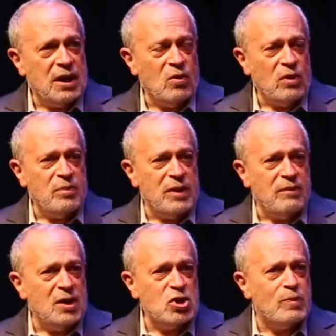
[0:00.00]
It would have
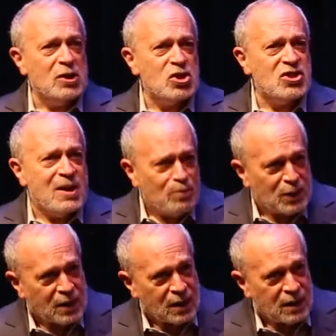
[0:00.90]
been much, much
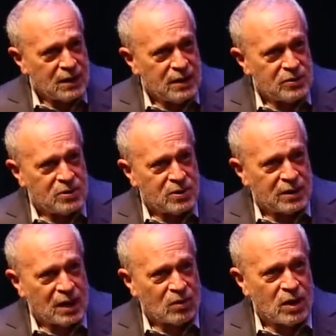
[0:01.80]
simpler to do
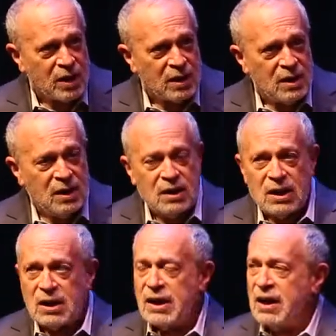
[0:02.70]
it that way.
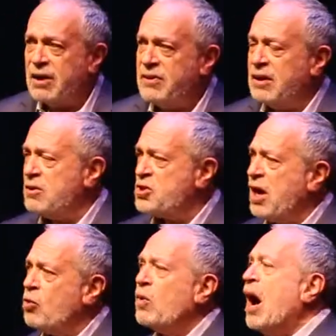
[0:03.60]
And I think there's
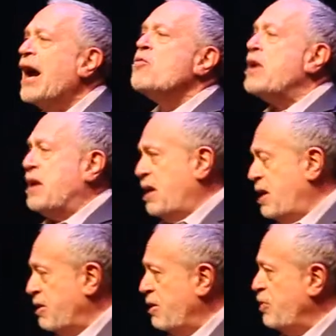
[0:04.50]
an irony
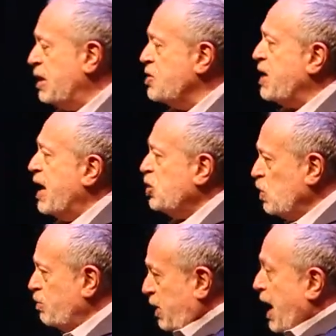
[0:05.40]
here, because the
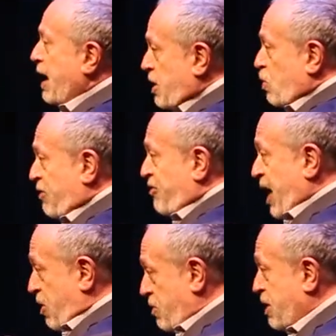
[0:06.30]
actual plan that we
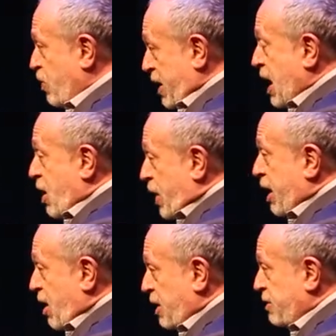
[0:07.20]
found, that we
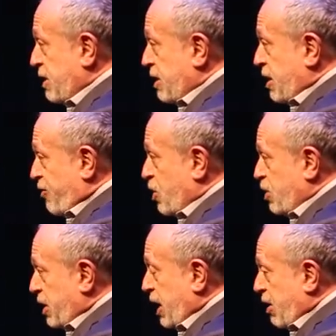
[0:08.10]
got, the
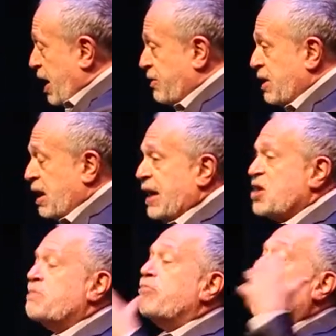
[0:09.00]
Affordable Care Act,
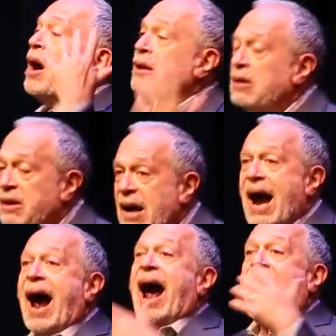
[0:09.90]
is modeled
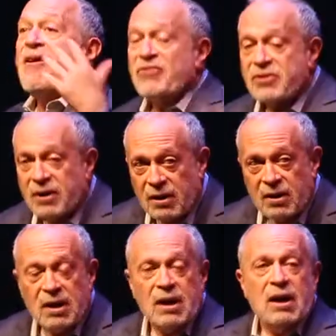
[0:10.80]

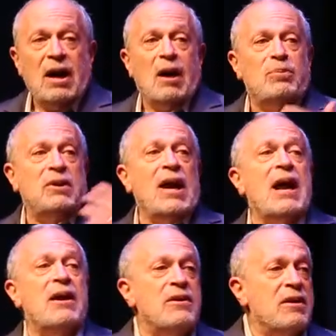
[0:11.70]
after a
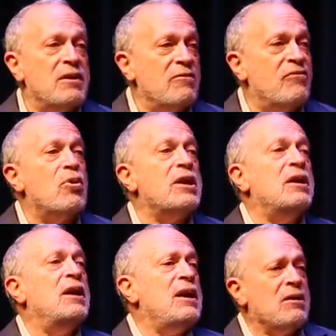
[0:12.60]
plan that for
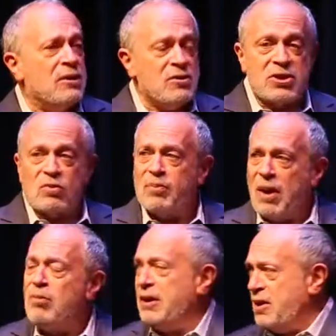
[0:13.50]
years
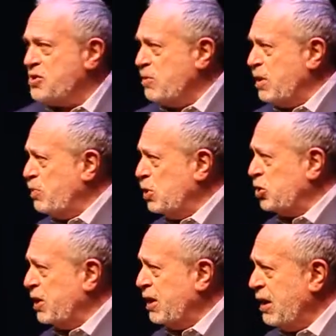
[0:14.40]
Republicans have been
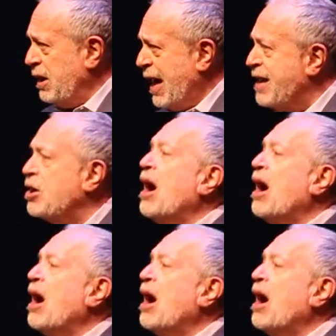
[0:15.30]
pushing in